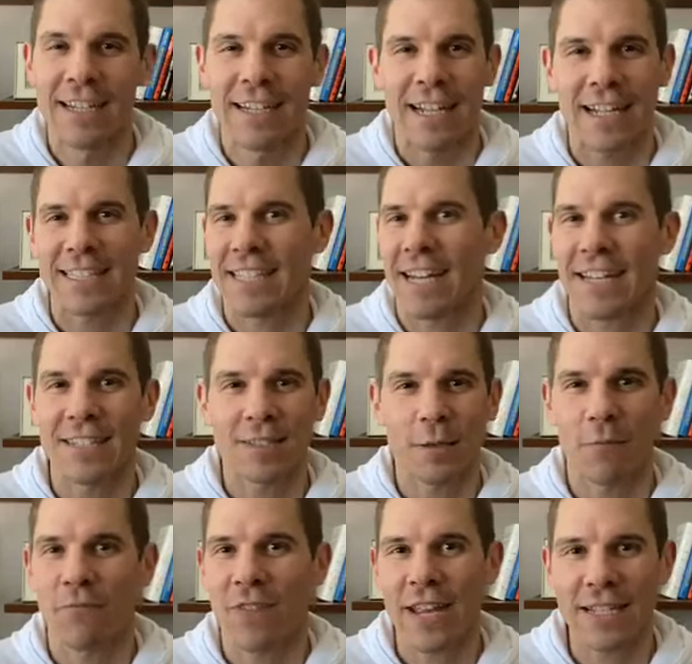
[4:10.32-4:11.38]
It's not in
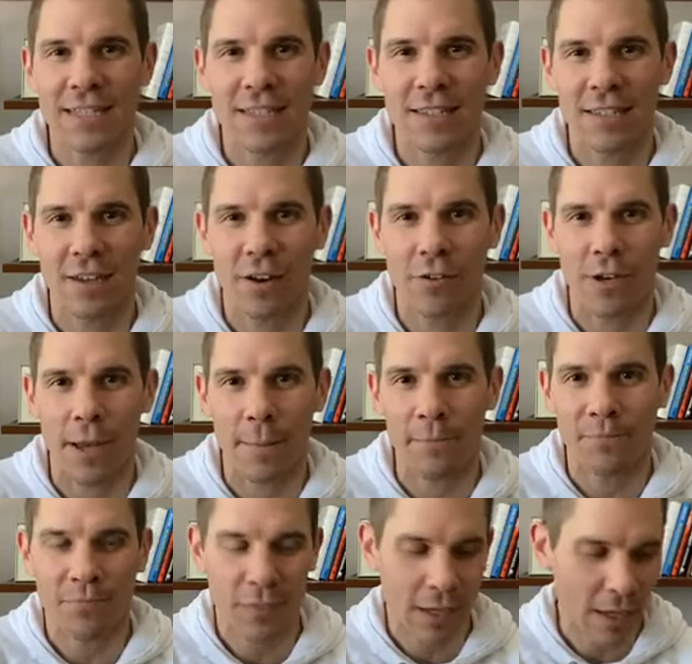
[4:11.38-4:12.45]
some fancy CRM.
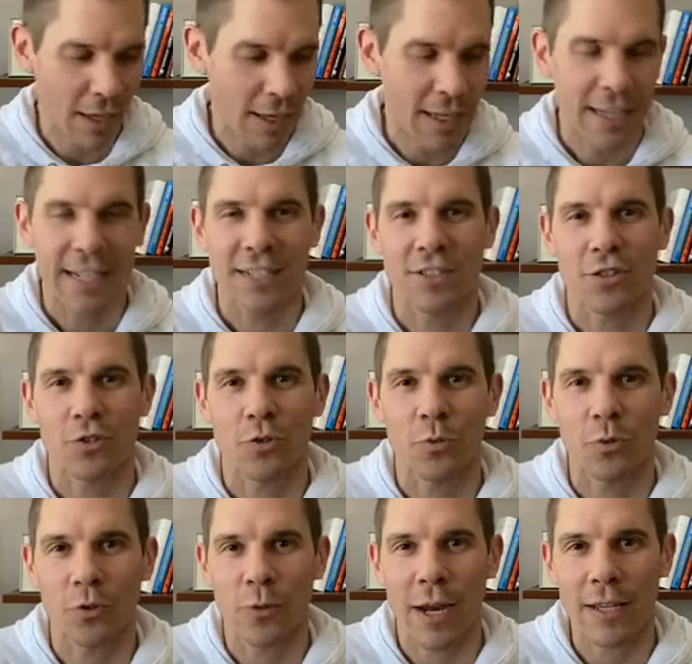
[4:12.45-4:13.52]
It's just
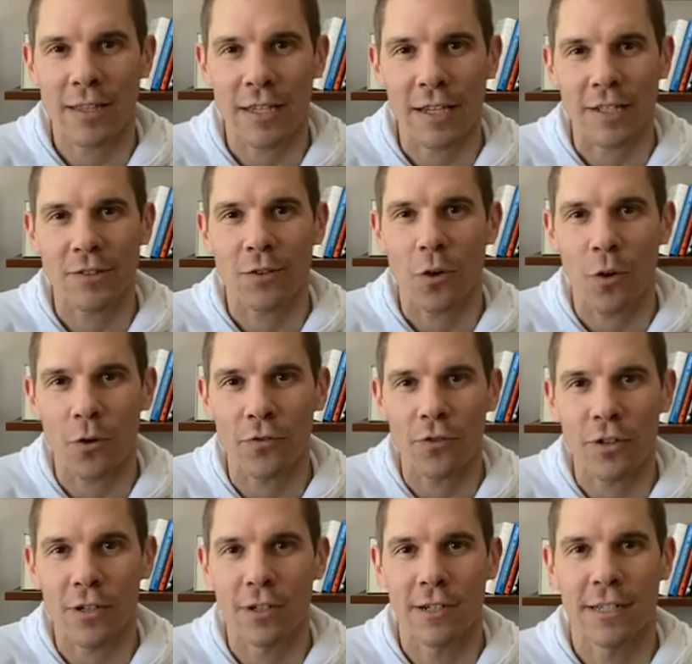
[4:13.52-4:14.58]
doing the right things
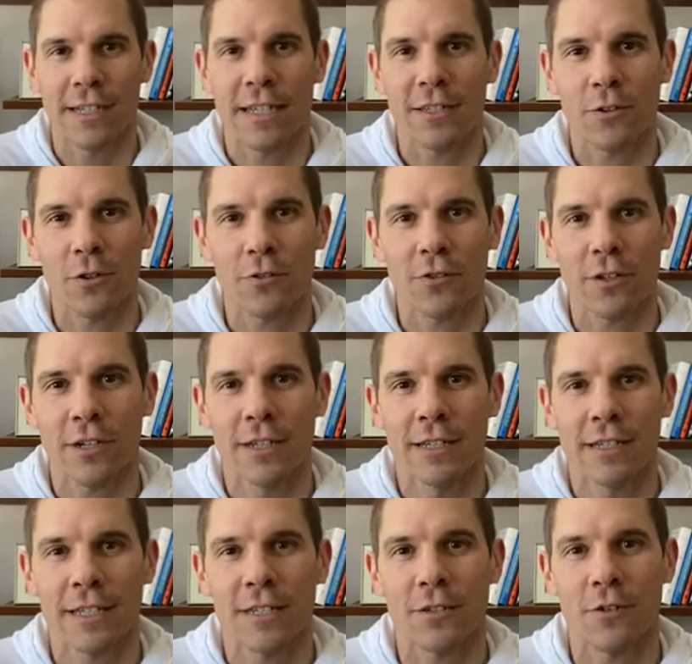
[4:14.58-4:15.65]
over and over
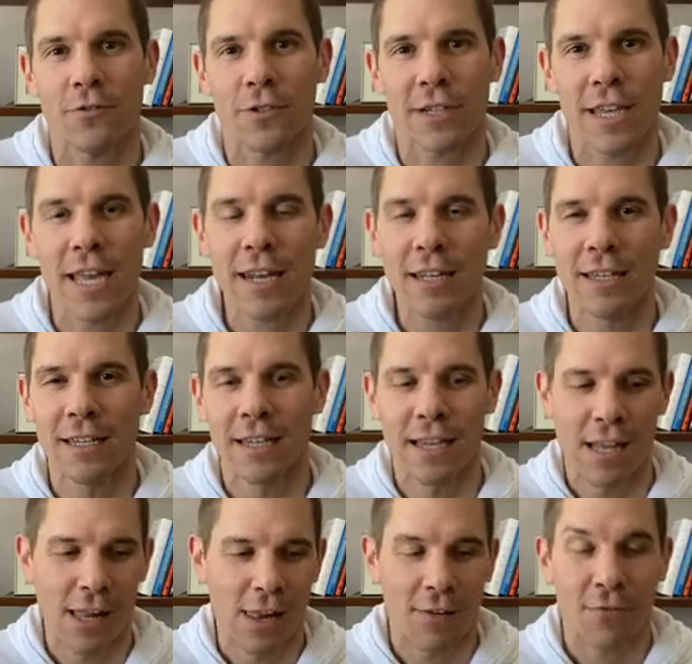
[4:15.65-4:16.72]
and over again
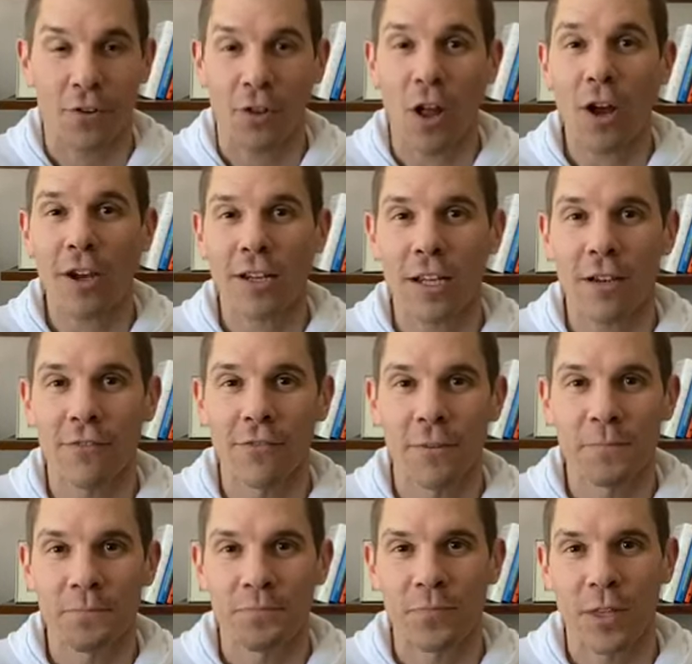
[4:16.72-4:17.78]
for long enough
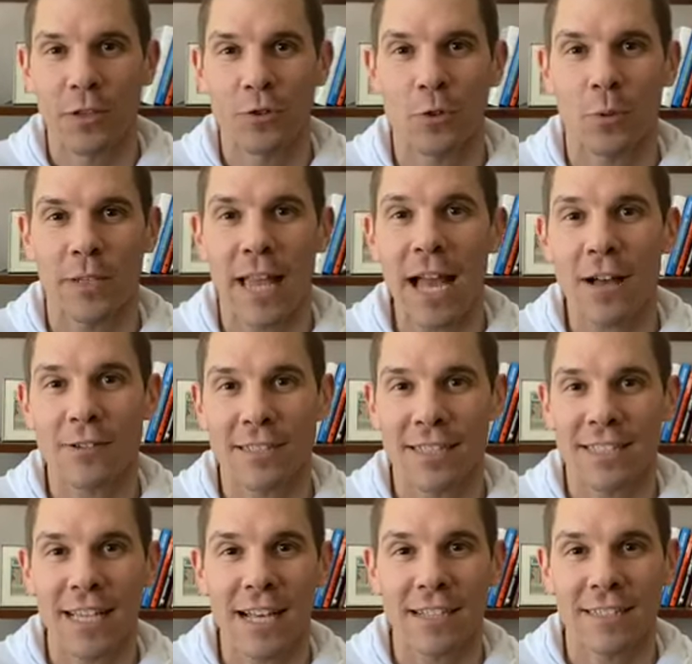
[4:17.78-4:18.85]
to allow
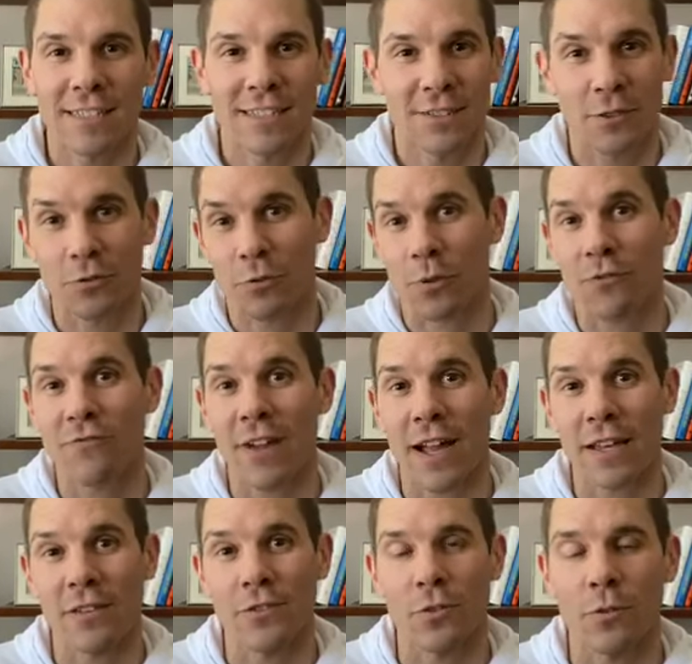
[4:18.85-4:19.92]
success to sort of
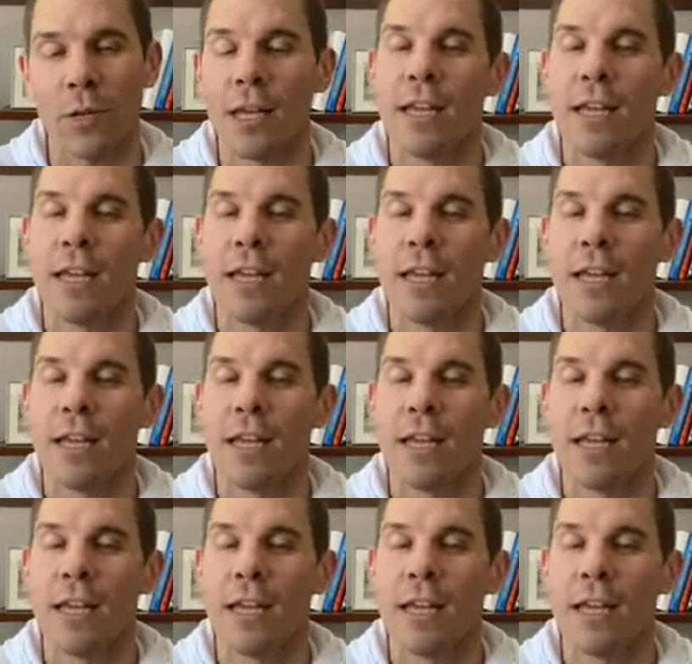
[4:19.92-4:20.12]
find you.